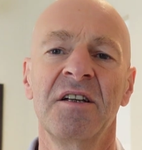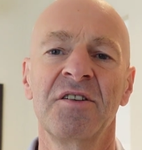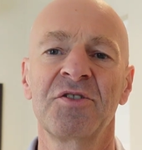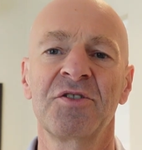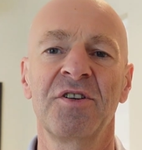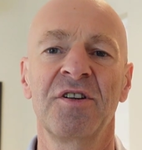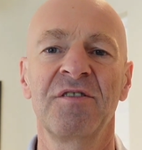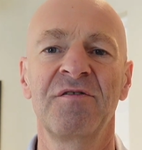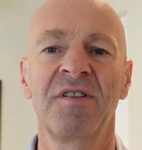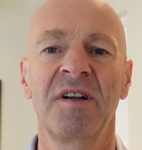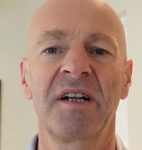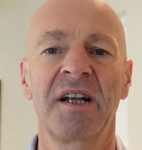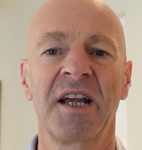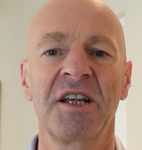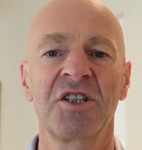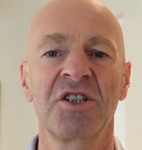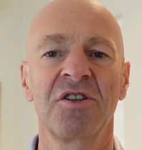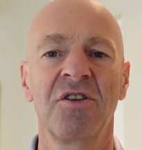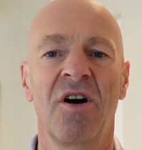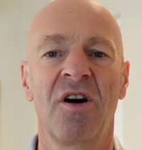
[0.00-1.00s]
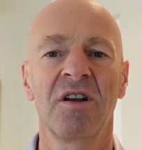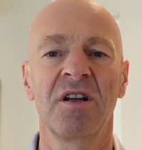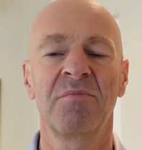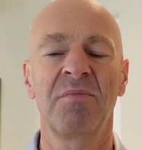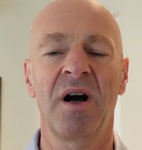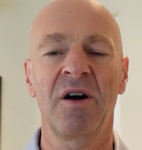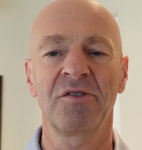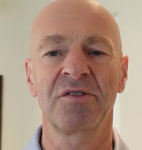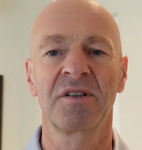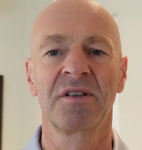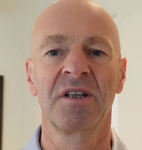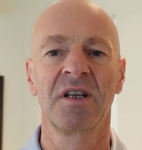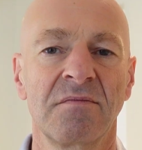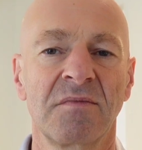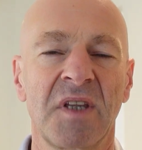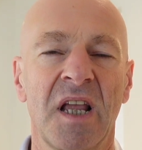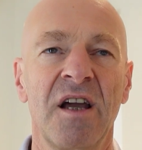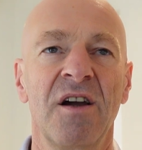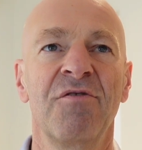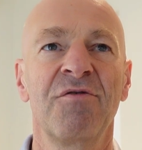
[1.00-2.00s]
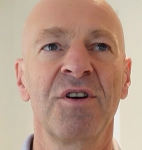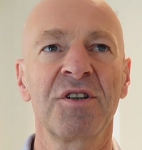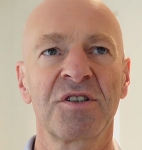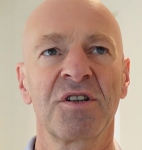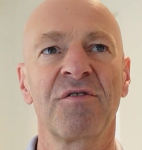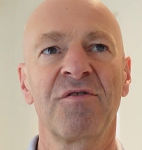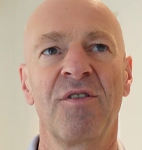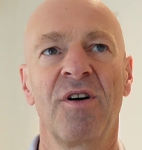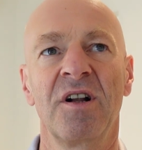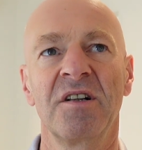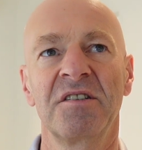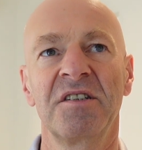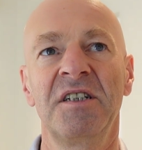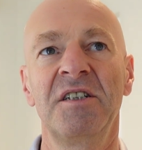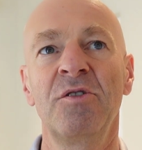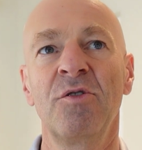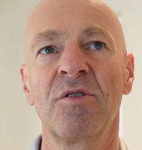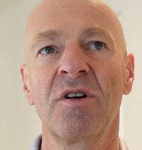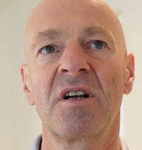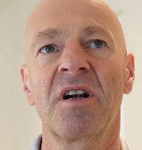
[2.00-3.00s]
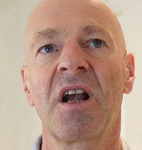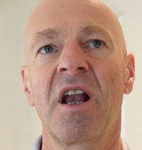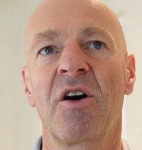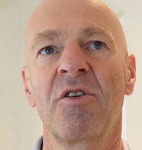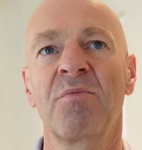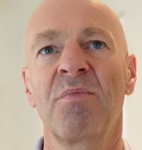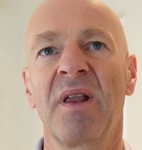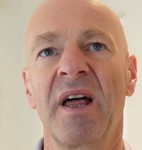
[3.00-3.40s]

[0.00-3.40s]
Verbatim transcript: certification all about? First of all, the Google Cloud